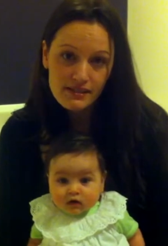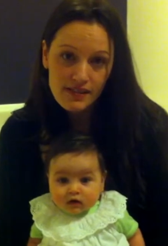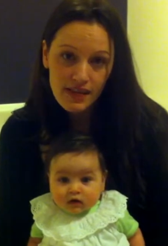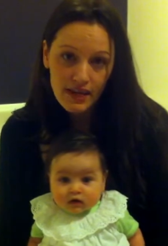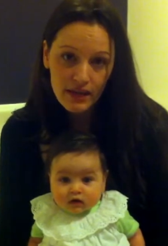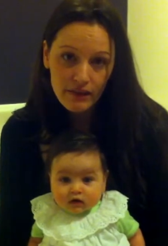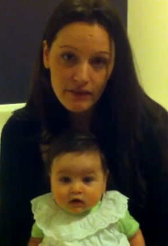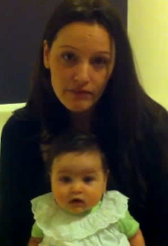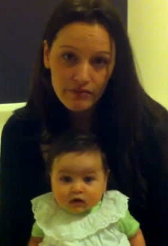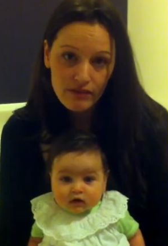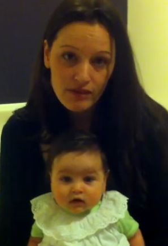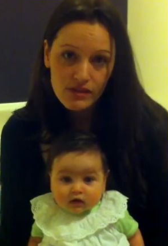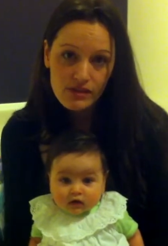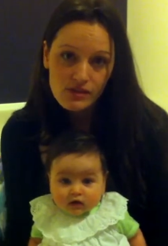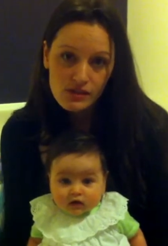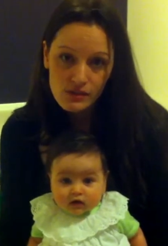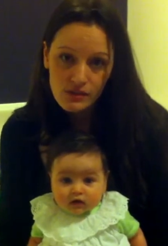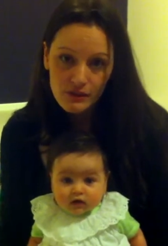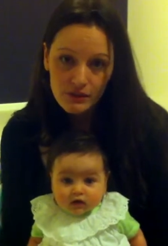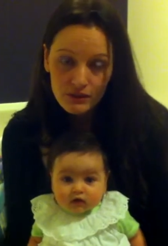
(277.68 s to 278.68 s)
Speaker 1: safe.
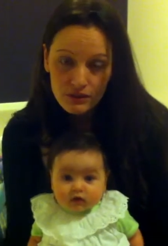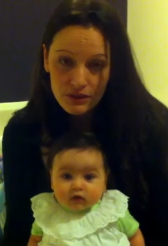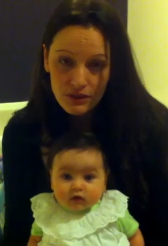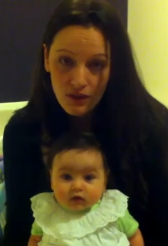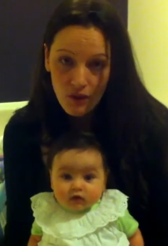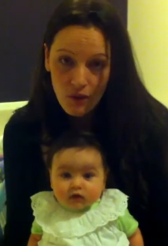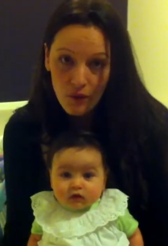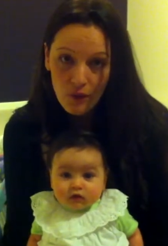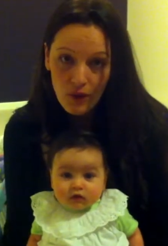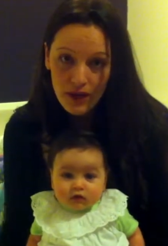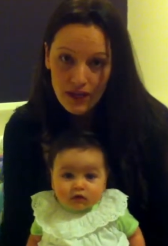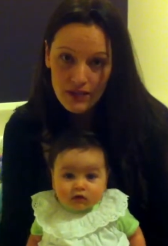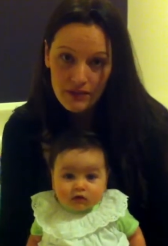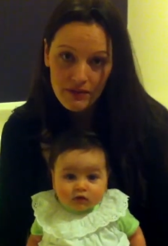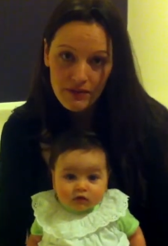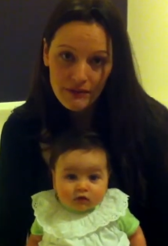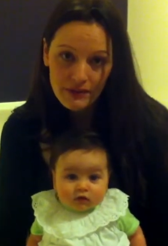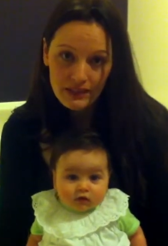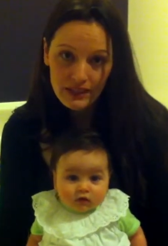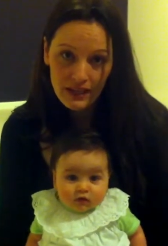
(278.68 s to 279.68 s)
So I couldn't go
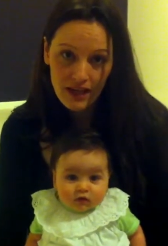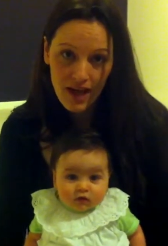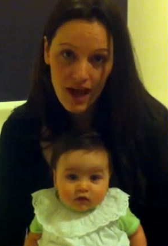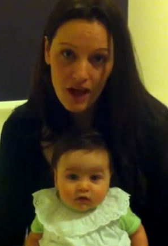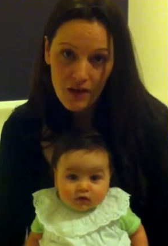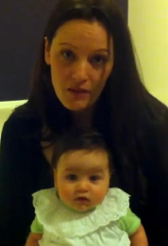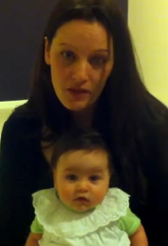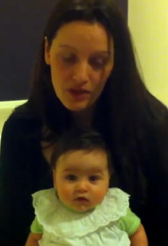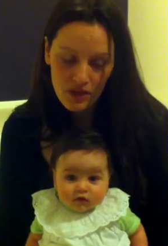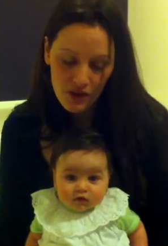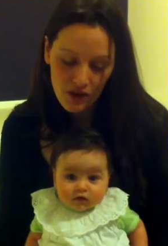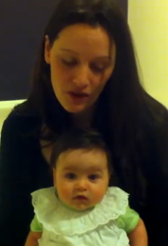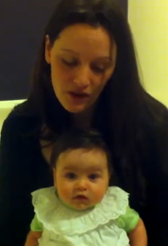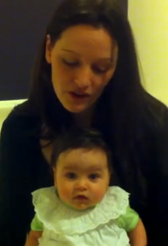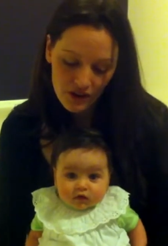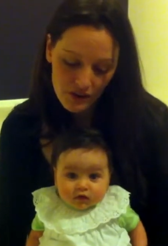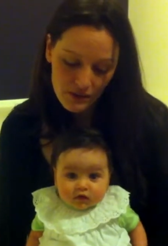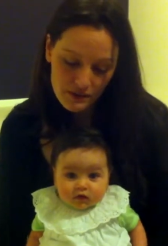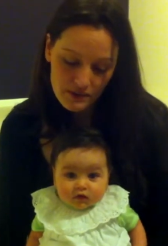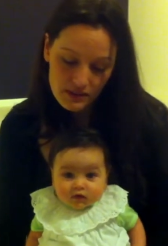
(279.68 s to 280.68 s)
anywhere in the car with her,
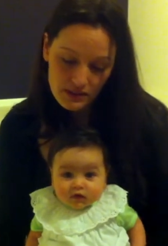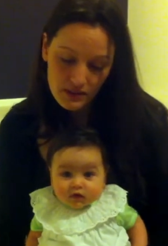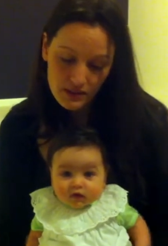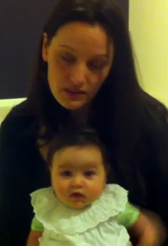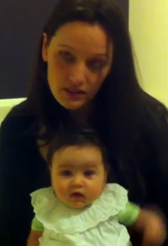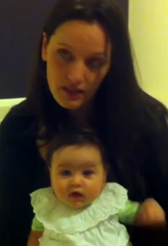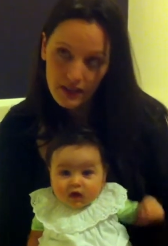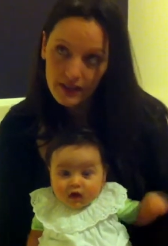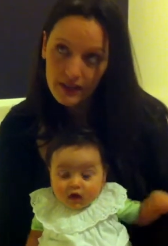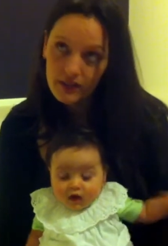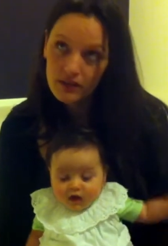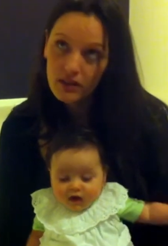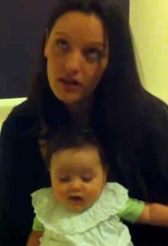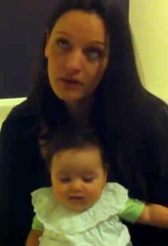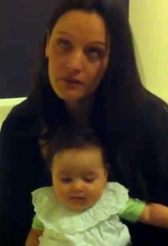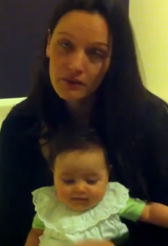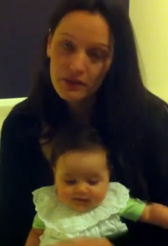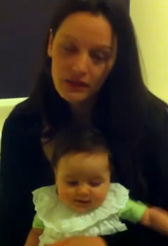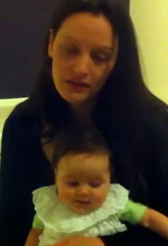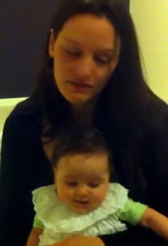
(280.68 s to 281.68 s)
and I was like,
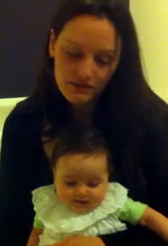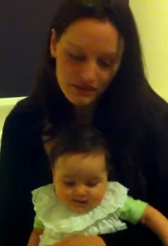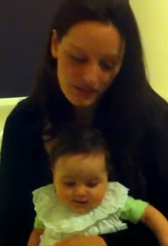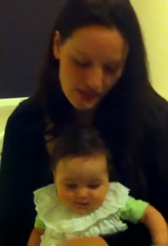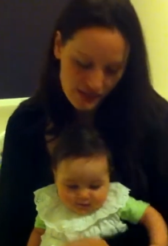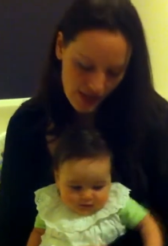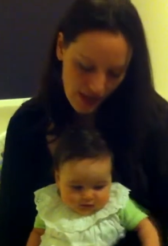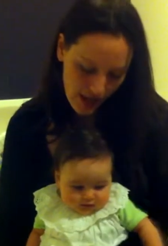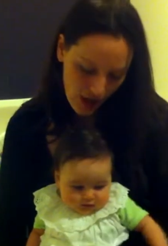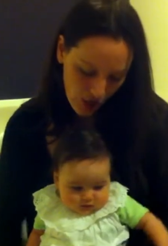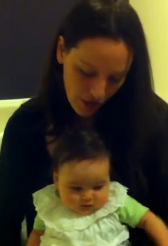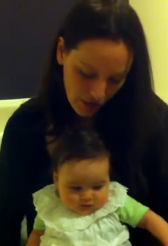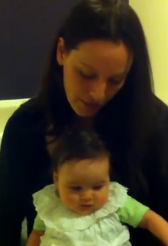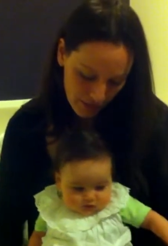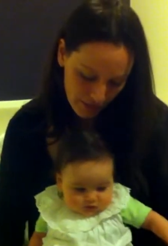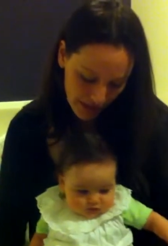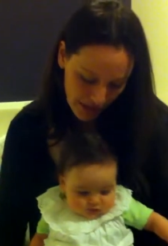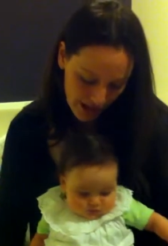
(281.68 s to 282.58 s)
oh, we're gonna have to stay home